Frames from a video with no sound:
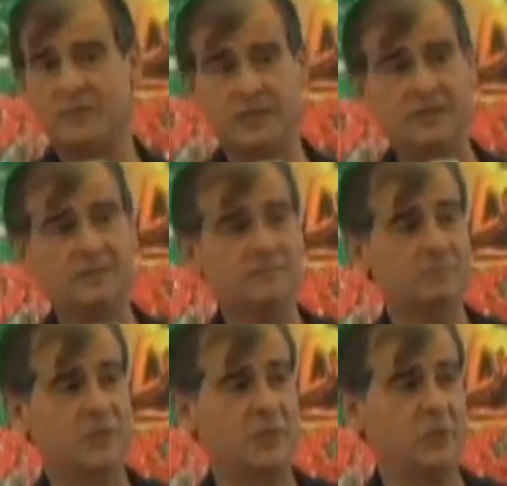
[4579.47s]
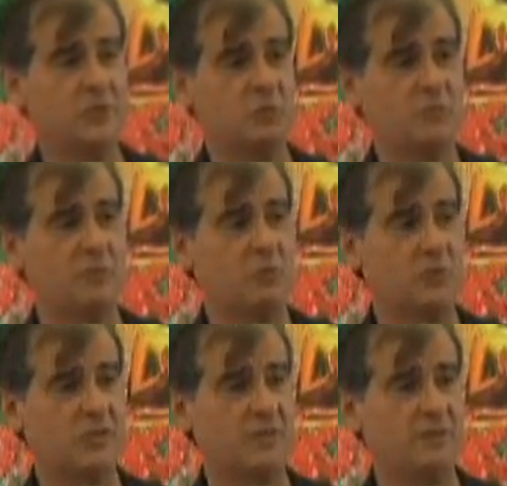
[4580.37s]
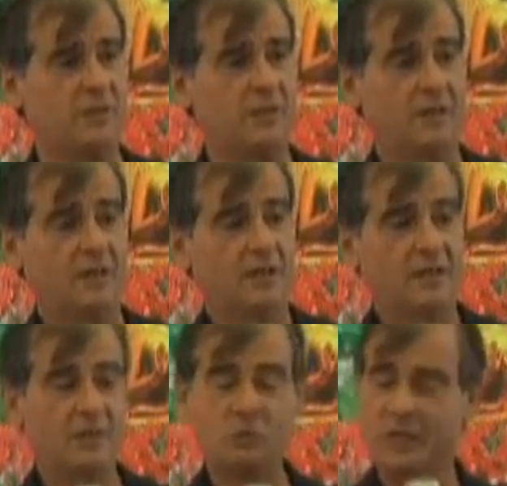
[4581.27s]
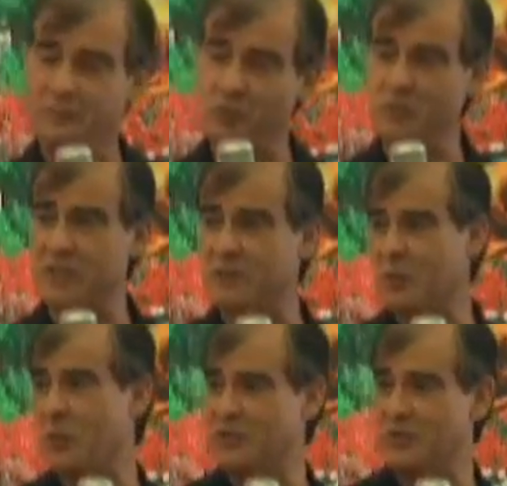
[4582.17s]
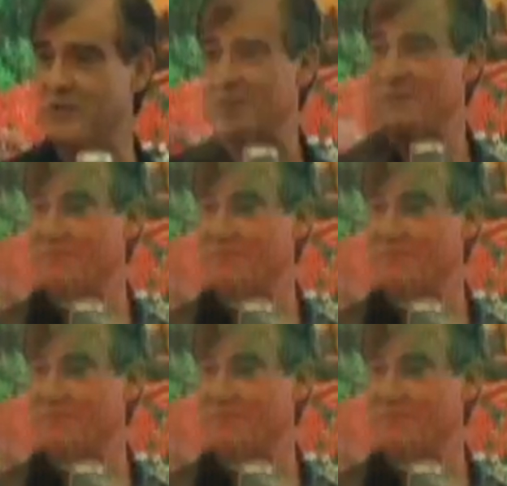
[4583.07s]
the materials we've been receiving. And we got a few minutes for questions.